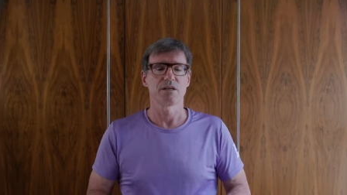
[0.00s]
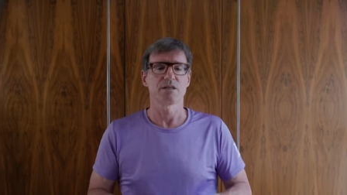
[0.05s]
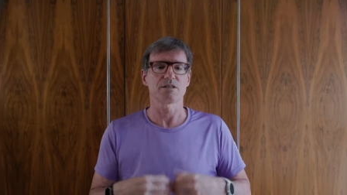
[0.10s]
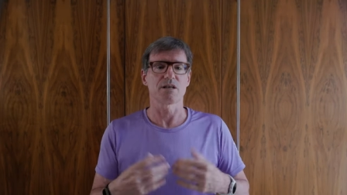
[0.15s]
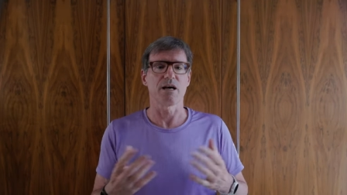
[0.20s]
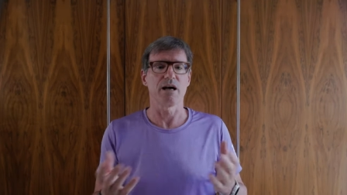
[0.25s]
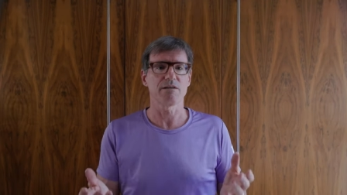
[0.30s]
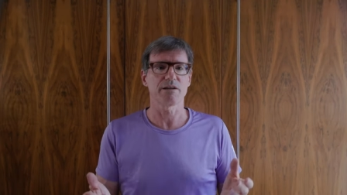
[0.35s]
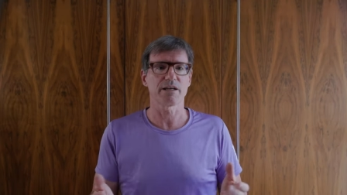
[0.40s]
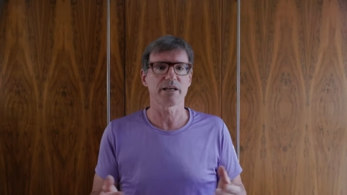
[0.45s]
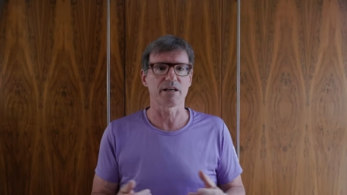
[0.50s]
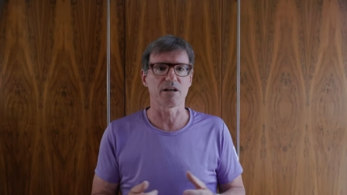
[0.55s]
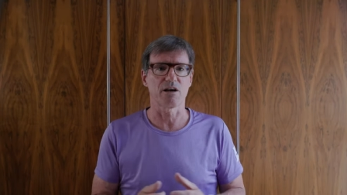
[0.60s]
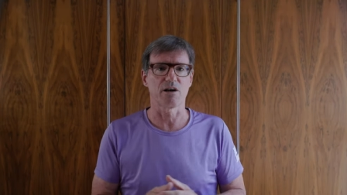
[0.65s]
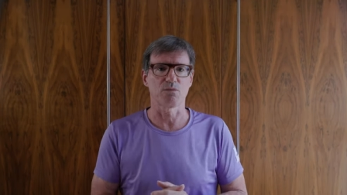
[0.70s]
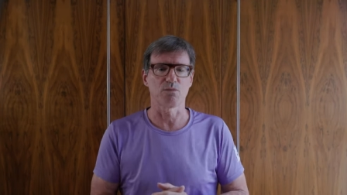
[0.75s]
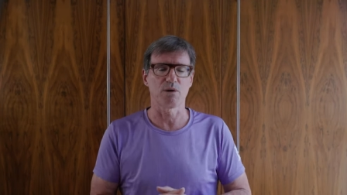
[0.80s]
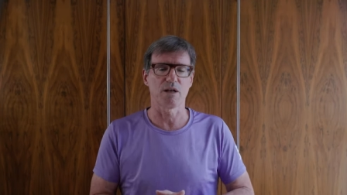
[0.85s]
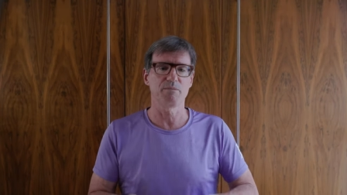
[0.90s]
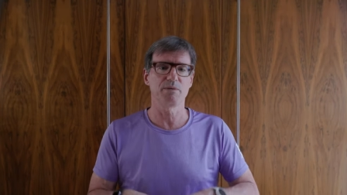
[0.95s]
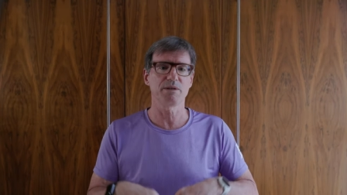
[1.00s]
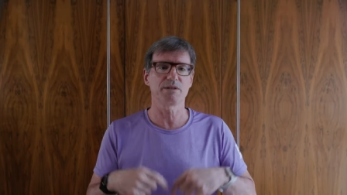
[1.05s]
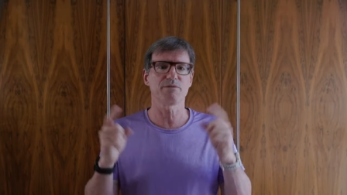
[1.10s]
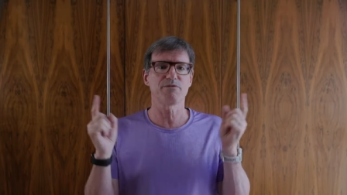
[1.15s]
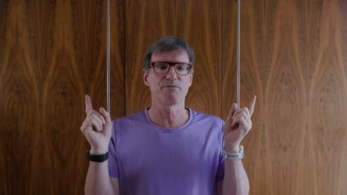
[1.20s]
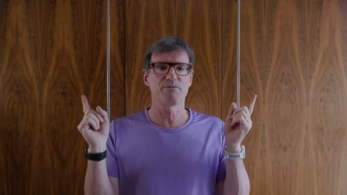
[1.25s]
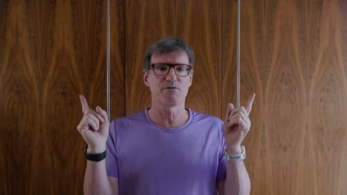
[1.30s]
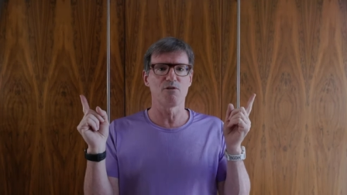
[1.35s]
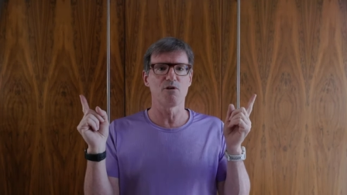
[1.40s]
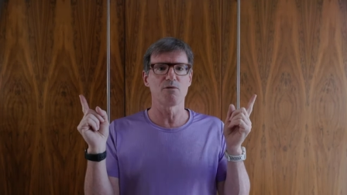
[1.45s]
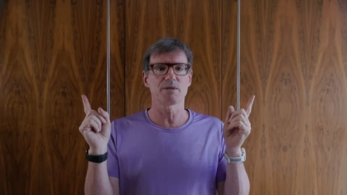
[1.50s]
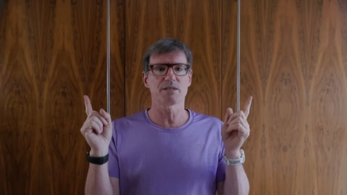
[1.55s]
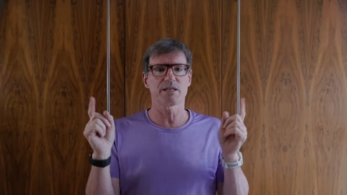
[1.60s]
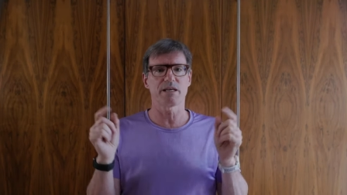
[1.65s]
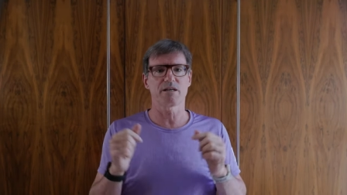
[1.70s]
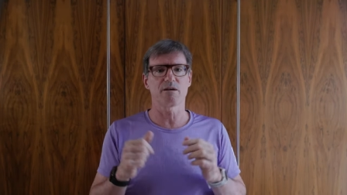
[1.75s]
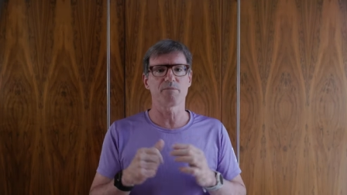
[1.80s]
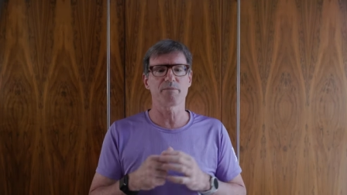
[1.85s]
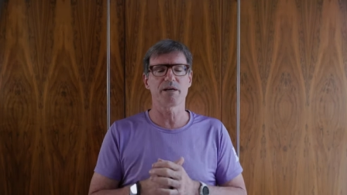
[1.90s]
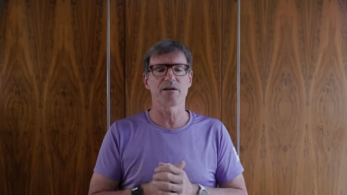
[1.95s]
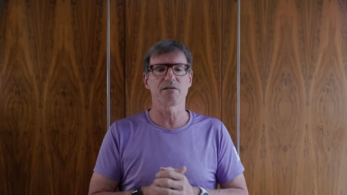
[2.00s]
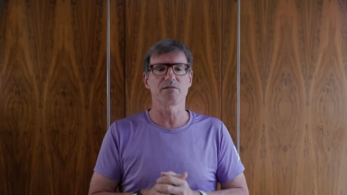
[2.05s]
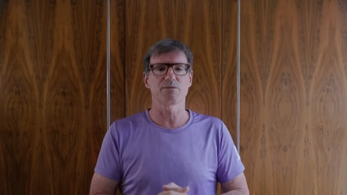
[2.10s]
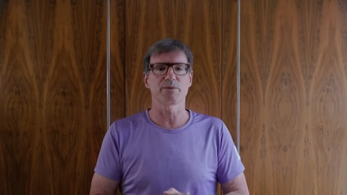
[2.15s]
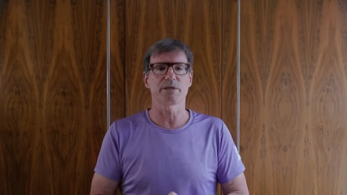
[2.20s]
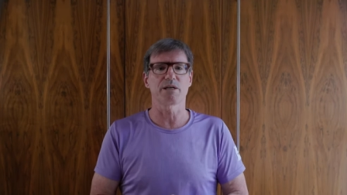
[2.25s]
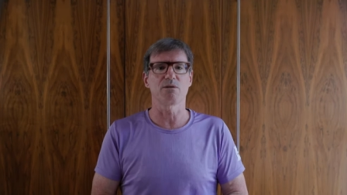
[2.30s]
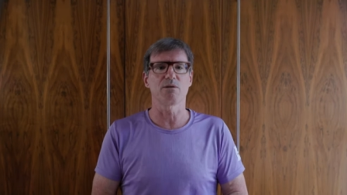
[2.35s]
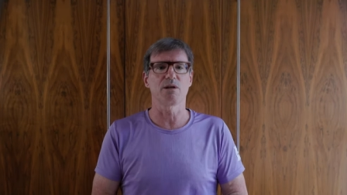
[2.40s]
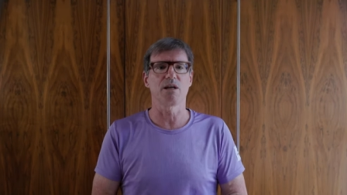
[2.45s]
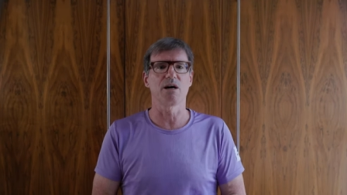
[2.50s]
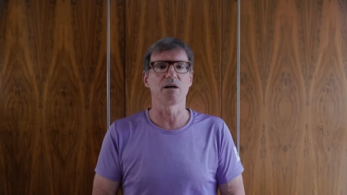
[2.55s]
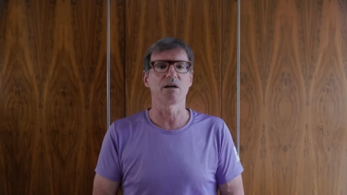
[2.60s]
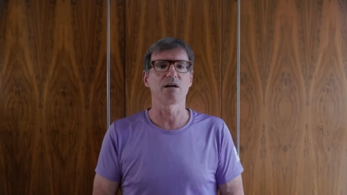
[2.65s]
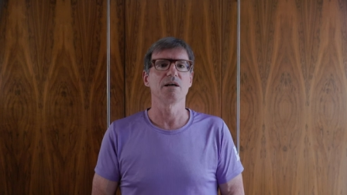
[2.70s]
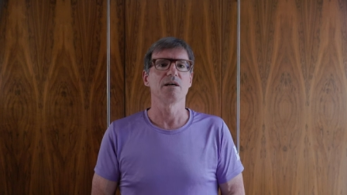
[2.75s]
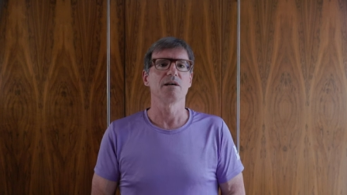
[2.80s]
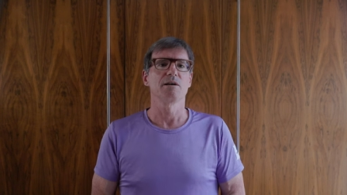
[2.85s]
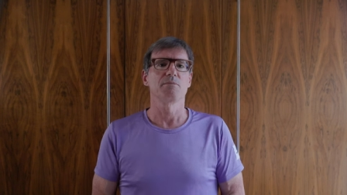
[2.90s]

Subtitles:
So how'd it get on? Well, I'll put the performance data up here as we go along.